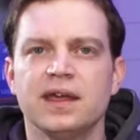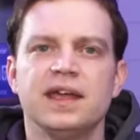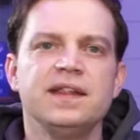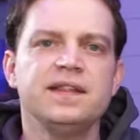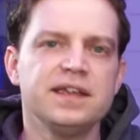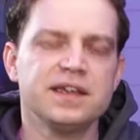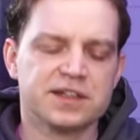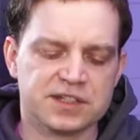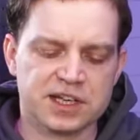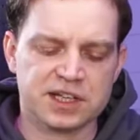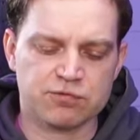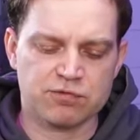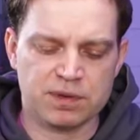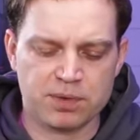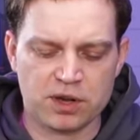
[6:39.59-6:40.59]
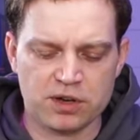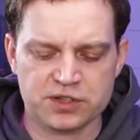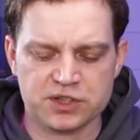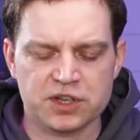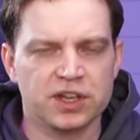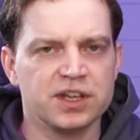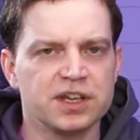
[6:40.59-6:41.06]
In the accessory
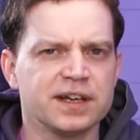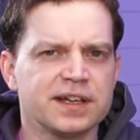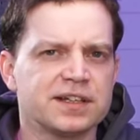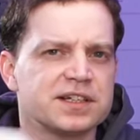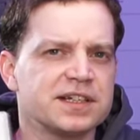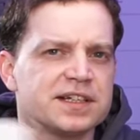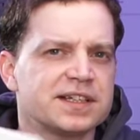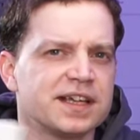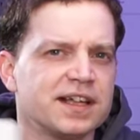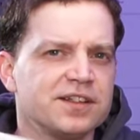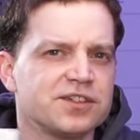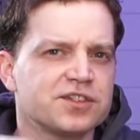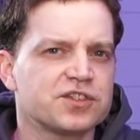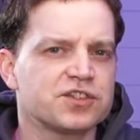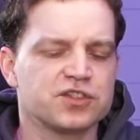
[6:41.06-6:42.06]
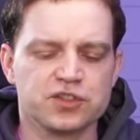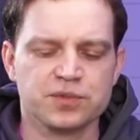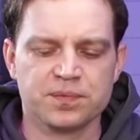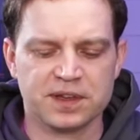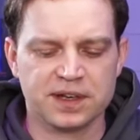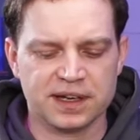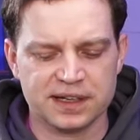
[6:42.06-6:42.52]
box, you can actually tell there's
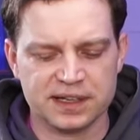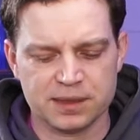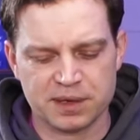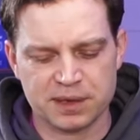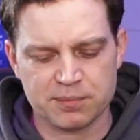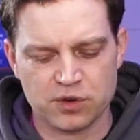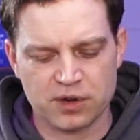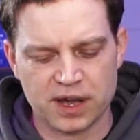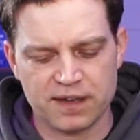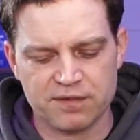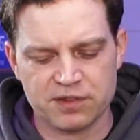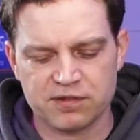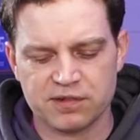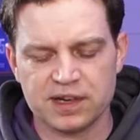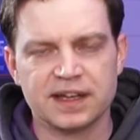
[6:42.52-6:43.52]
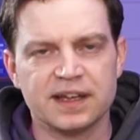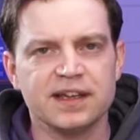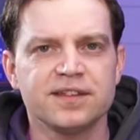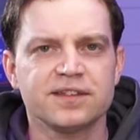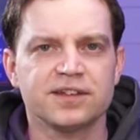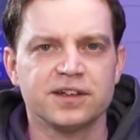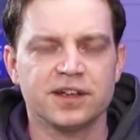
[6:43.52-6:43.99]
something a little bit more heavier in here than